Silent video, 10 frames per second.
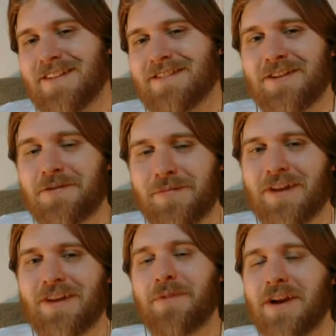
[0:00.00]
So,
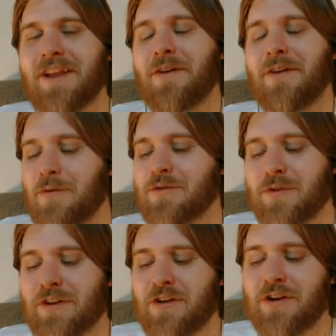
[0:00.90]
but but it, it was
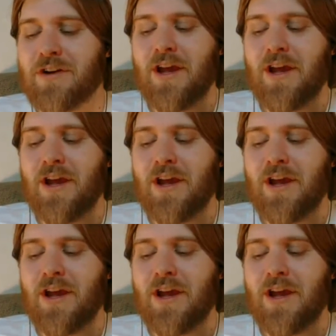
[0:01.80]
really good.